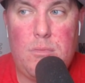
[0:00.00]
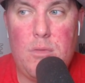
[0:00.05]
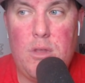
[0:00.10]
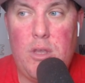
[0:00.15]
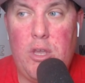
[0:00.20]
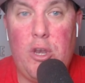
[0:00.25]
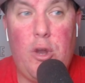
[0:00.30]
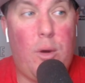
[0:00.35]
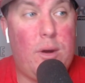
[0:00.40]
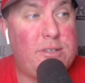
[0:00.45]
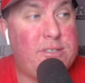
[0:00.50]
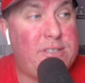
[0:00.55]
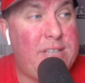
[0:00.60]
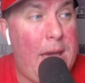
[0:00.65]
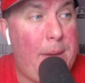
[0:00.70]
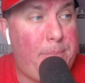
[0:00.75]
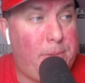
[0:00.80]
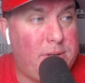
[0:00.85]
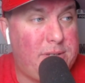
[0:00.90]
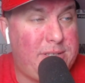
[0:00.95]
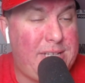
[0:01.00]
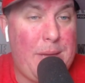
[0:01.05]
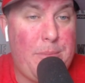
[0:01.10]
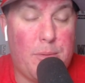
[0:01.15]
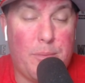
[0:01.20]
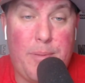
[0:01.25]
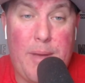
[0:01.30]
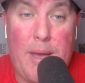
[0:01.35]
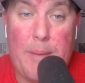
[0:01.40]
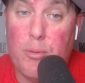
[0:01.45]
you know, our snapper,
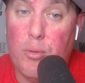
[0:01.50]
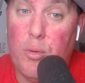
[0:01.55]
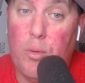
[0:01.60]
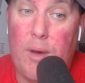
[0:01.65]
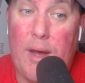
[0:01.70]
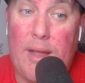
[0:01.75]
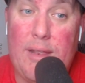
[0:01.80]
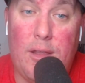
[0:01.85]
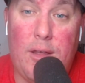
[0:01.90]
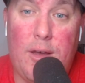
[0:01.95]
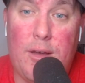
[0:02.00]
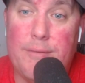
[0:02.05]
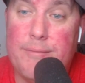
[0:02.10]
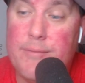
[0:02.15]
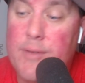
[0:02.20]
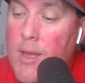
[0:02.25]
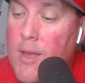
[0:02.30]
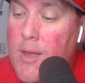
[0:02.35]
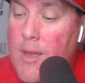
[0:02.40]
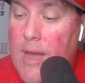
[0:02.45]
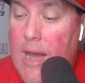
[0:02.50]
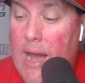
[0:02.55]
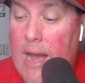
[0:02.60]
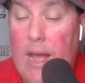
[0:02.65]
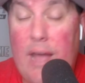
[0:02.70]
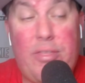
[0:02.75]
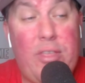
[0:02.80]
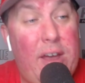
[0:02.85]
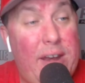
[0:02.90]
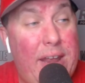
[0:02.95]
Taybor Pepper, who I love,
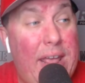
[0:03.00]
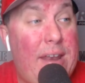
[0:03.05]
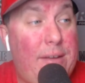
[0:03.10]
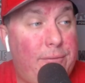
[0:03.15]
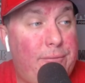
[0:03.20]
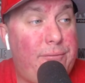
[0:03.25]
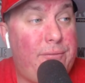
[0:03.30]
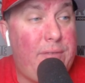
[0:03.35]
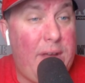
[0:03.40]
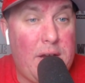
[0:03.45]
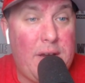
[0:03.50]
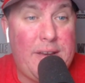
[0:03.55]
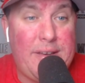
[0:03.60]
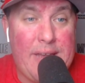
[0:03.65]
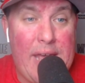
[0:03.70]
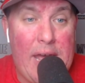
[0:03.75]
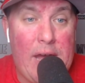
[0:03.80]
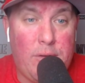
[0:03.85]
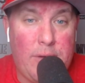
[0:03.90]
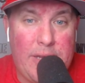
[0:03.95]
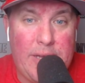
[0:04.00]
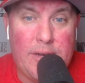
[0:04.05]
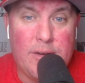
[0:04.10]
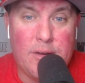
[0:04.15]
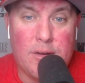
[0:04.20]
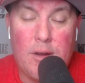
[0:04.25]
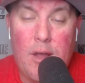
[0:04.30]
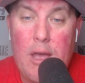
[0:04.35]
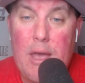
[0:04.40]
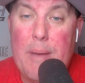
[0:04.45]
I, I thought he had a very down
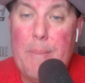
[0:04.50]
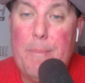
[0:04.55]
year,